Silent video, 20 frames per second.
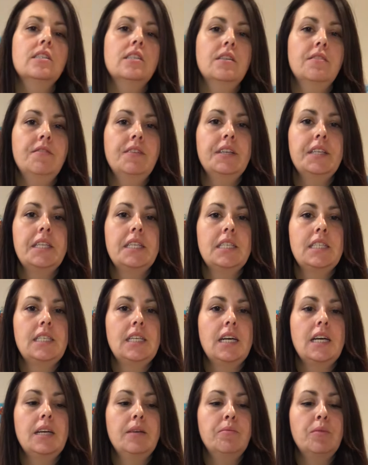to fill this
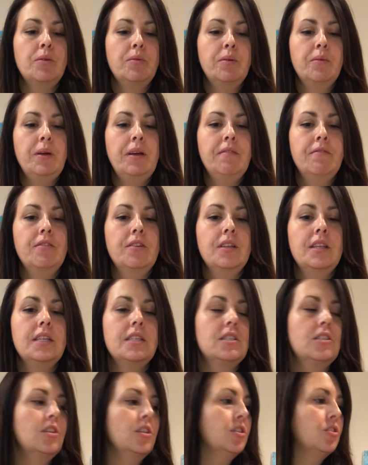time while we wait for
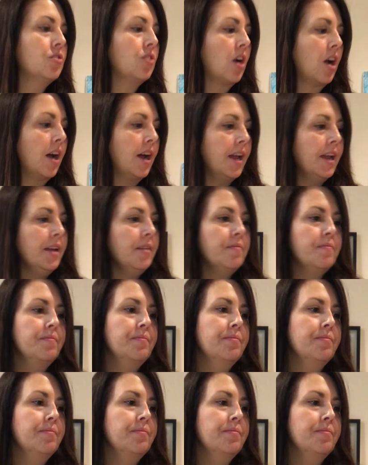this to dry,